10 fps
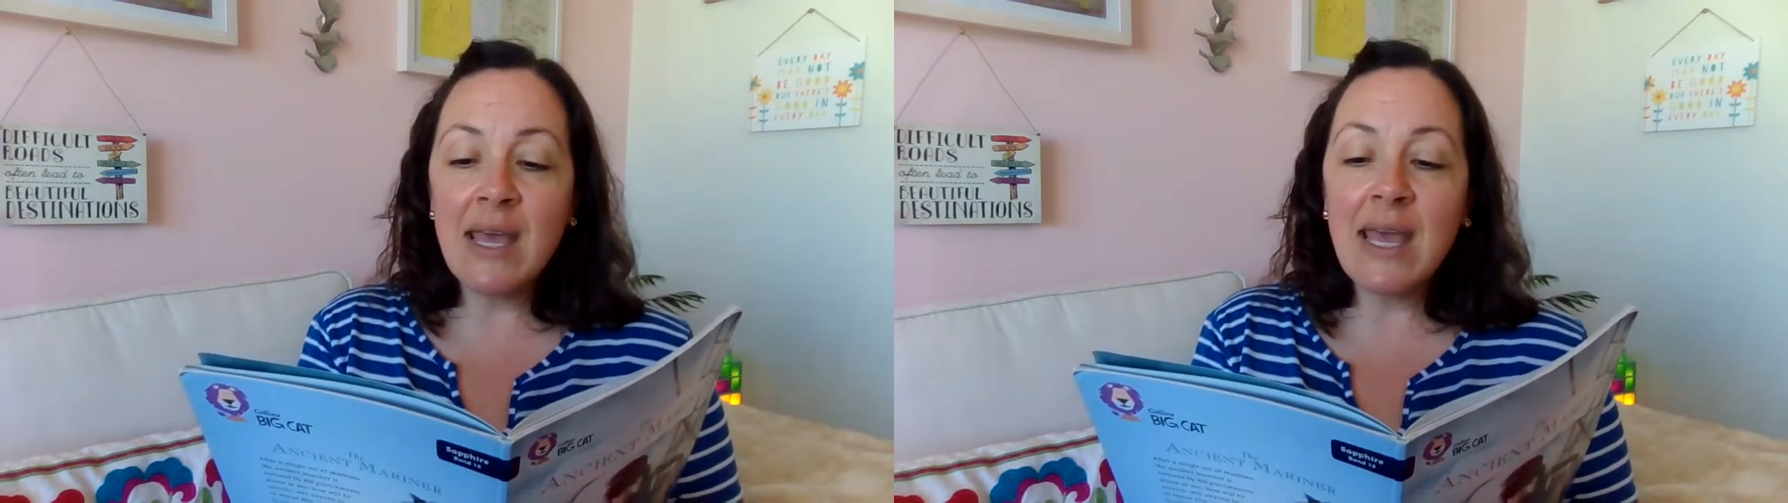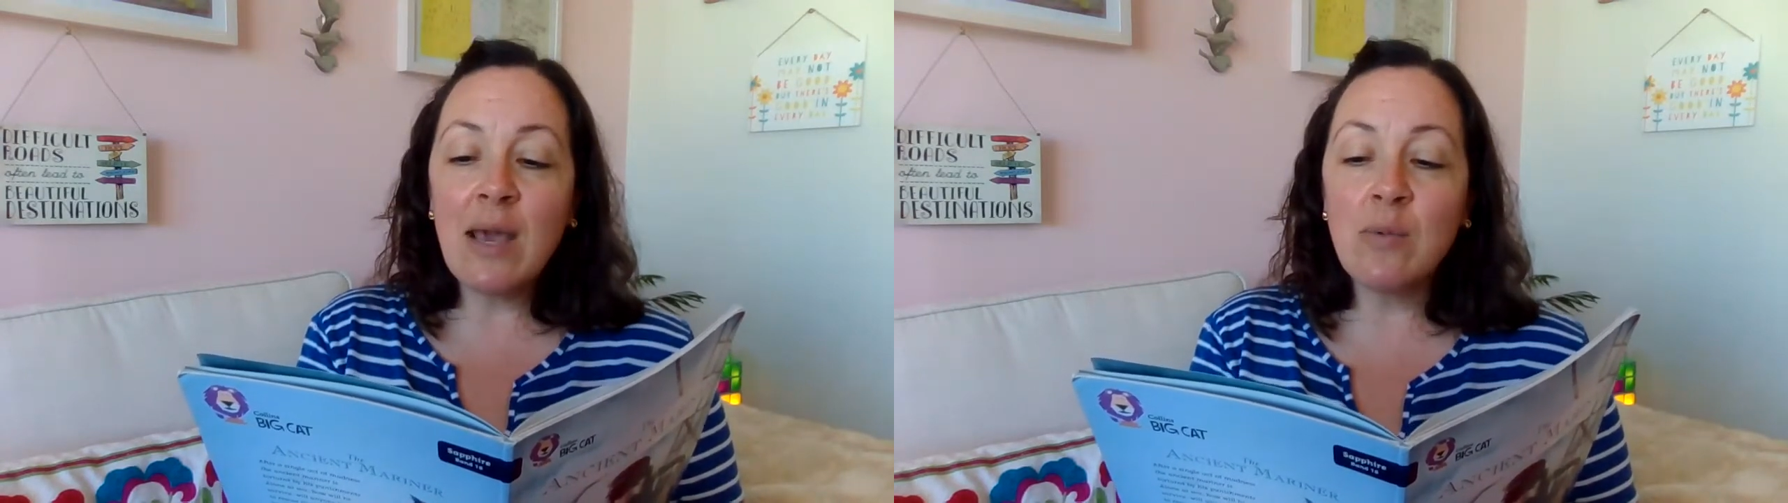
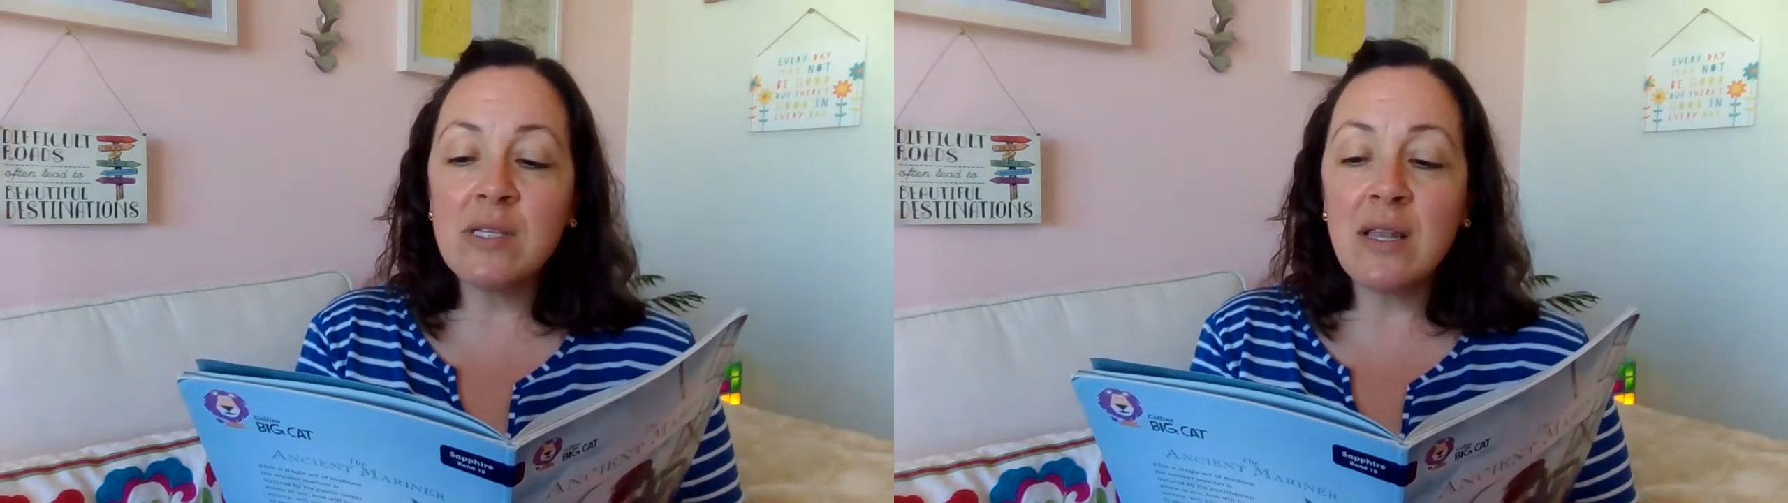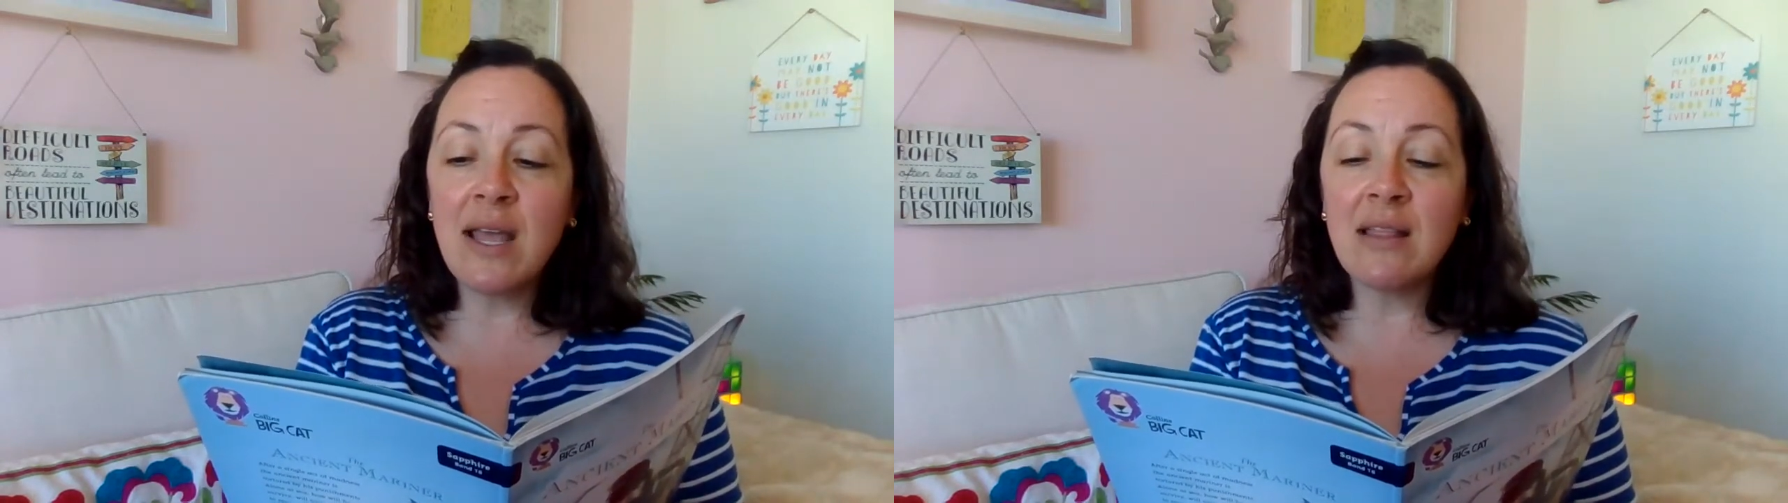It
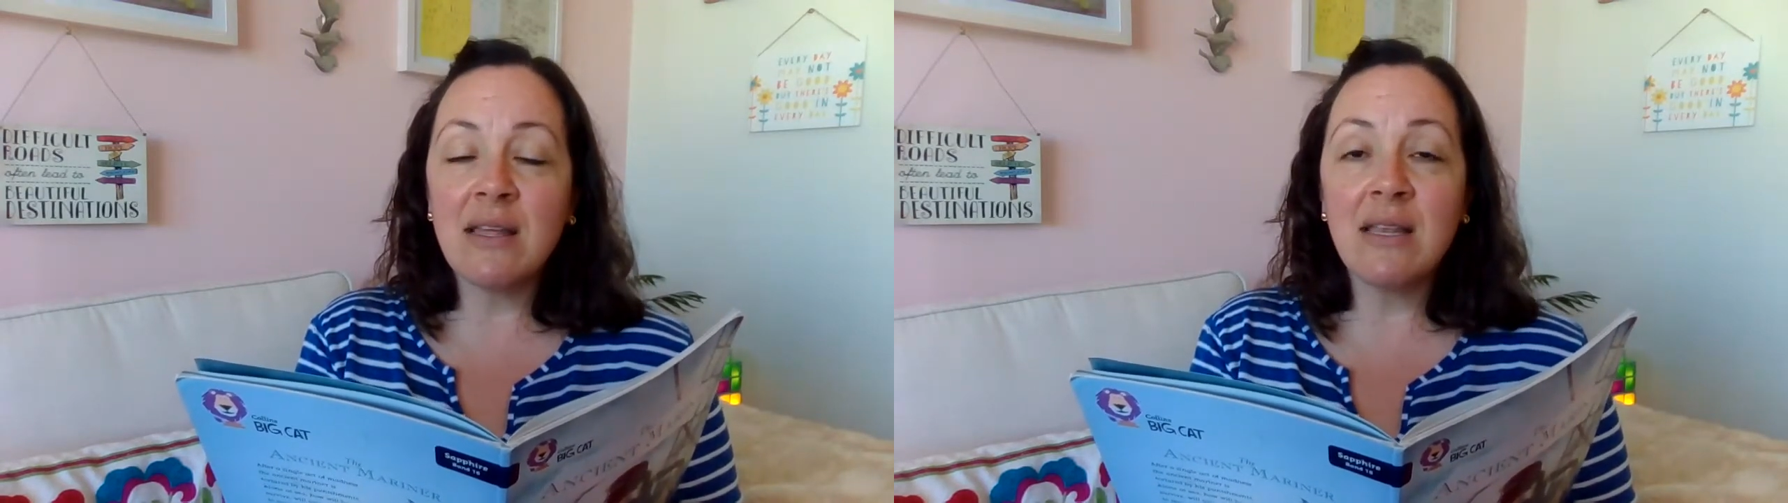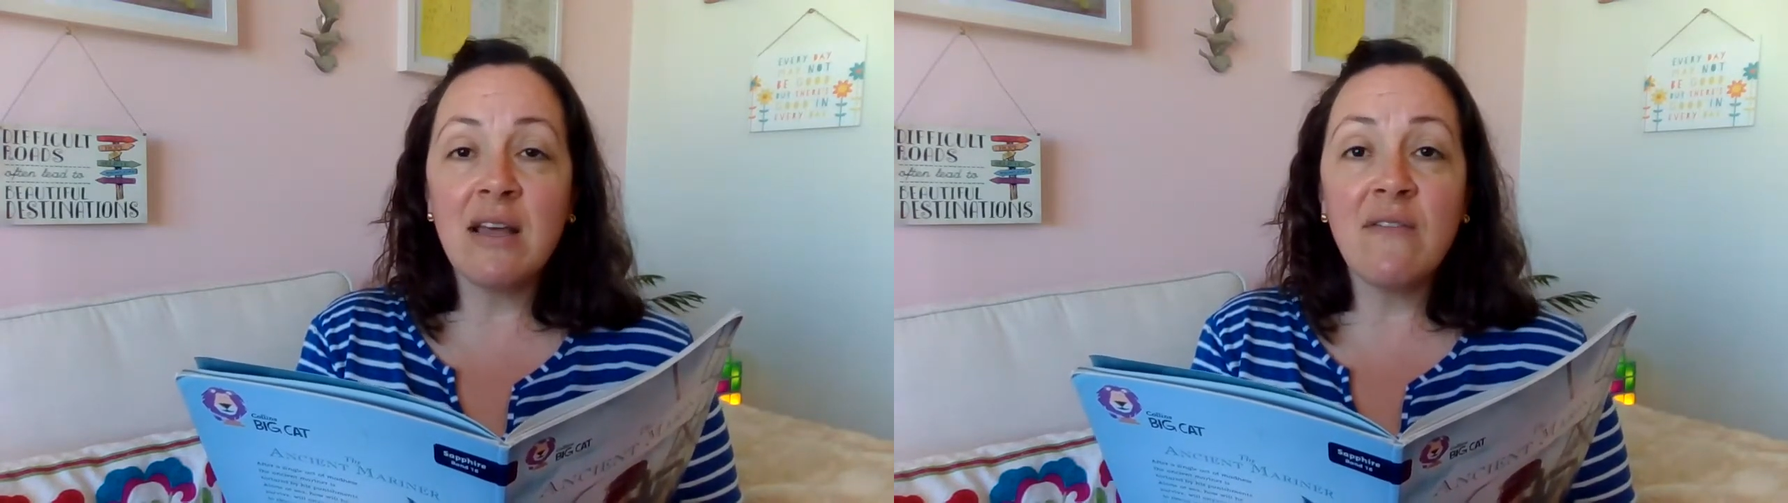was like the
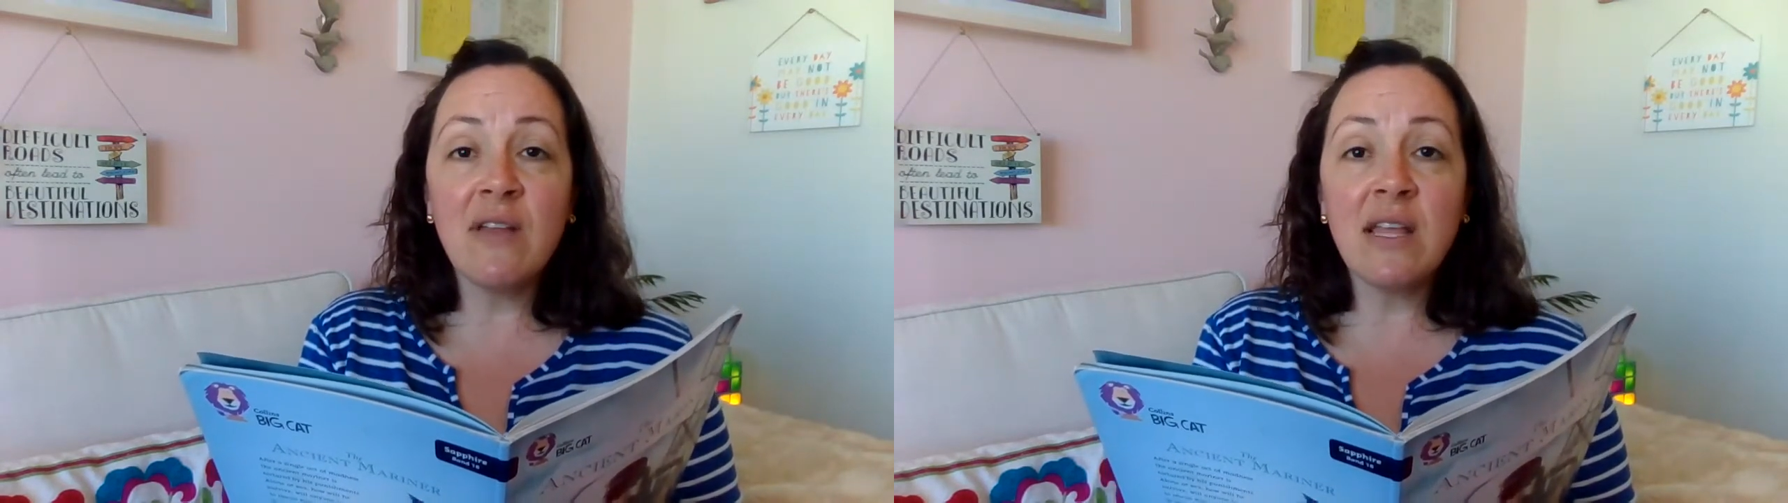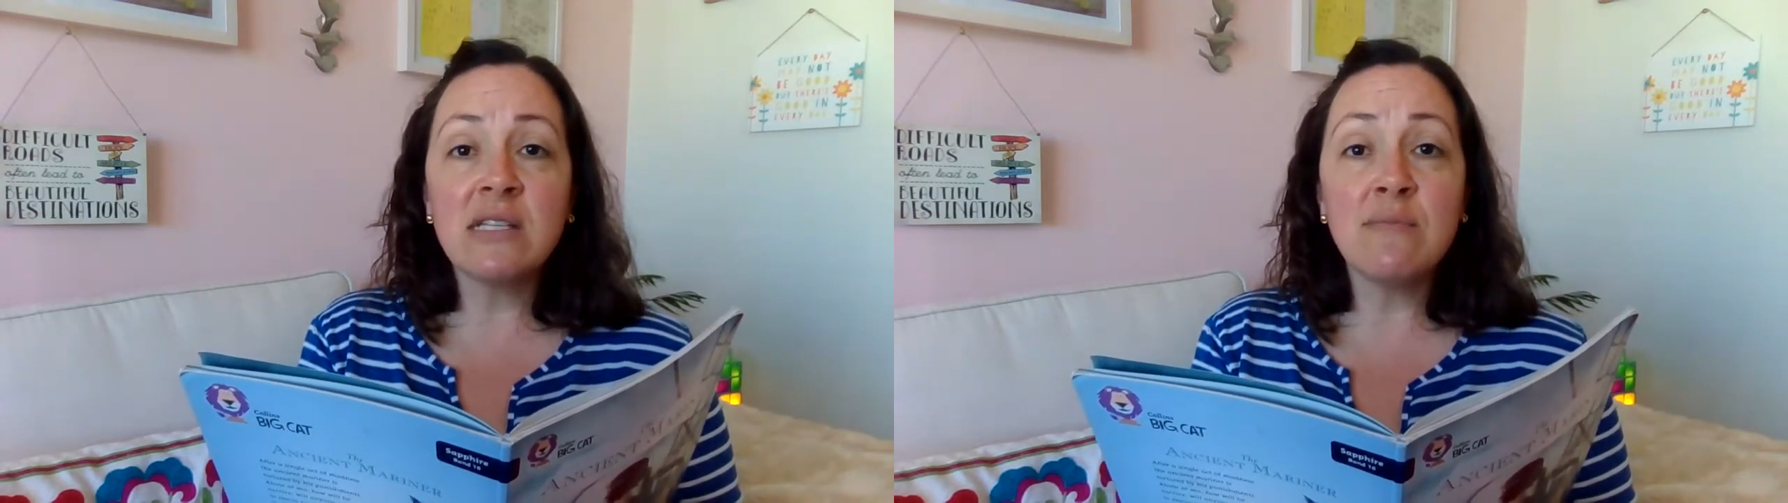
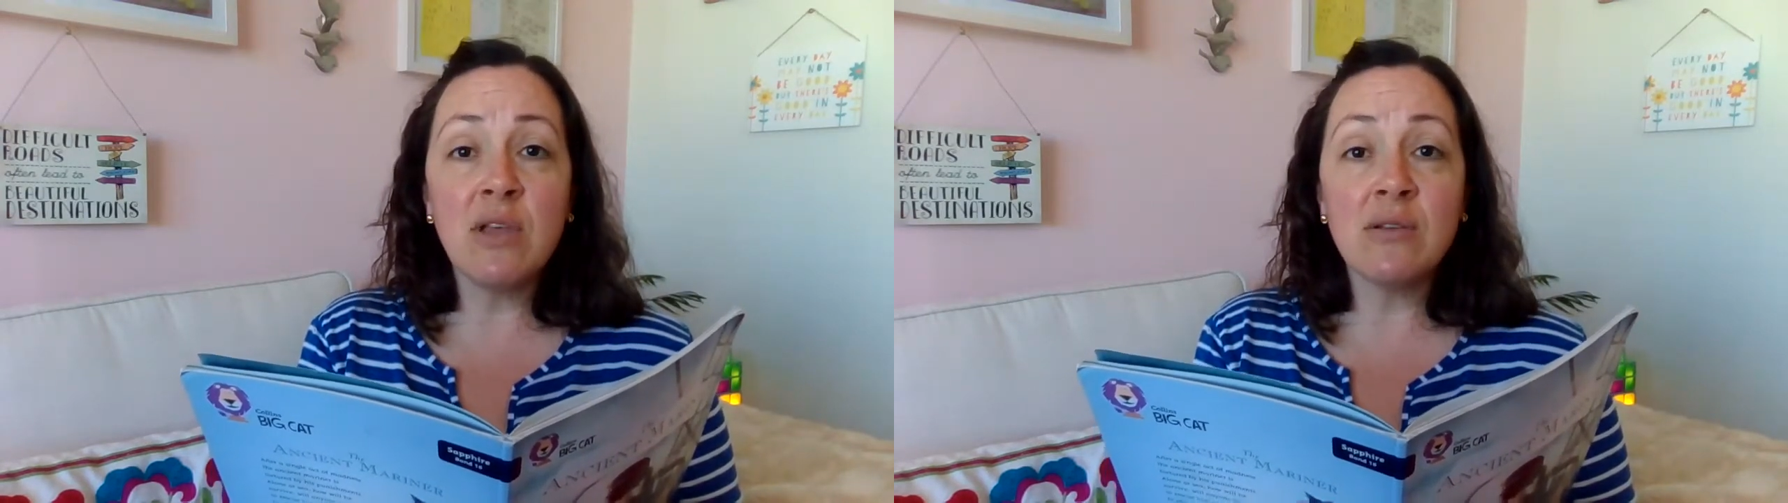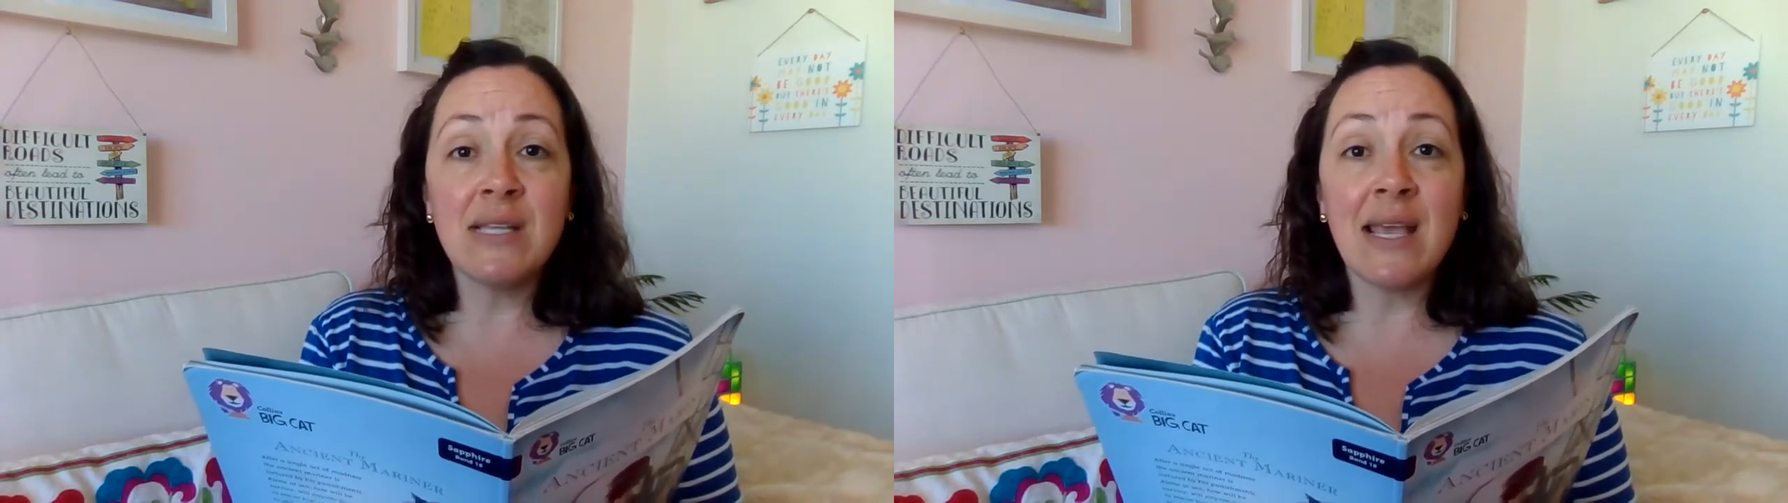loveliest
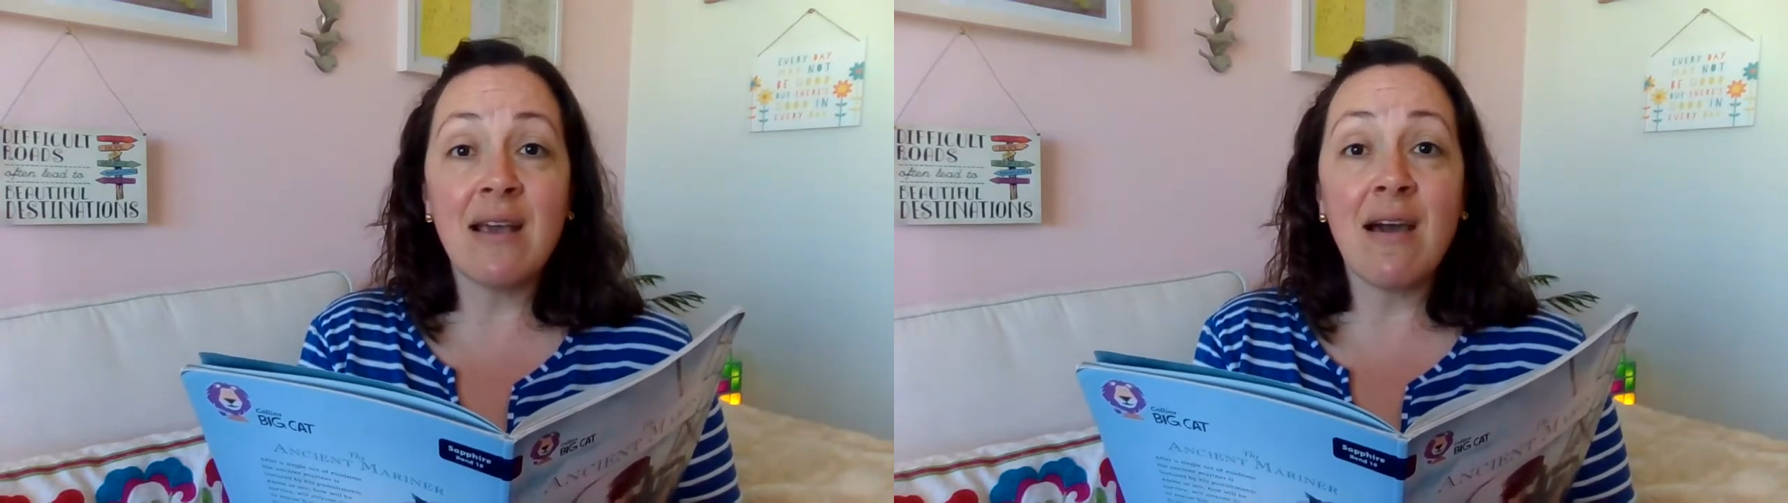music